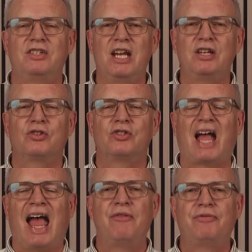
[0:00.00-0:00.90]
Jesus,
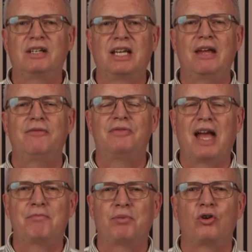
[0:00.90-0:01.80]
I forgive
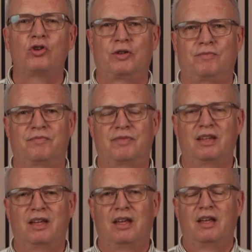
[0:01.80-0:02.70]
that person.
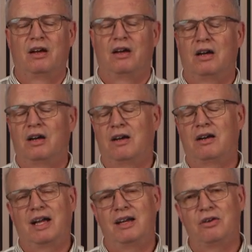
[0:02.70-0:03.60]

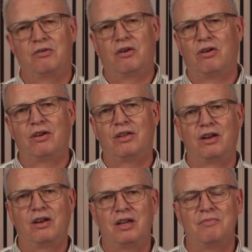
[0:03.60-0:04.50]
Ah, I know all
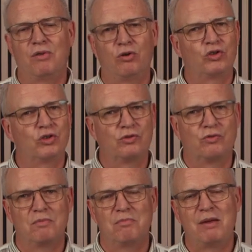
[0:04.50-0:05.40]
her emotions
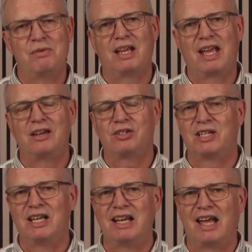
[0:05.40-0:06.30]
were maybe against
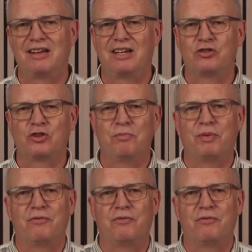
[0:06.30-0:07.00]
it and, and so, but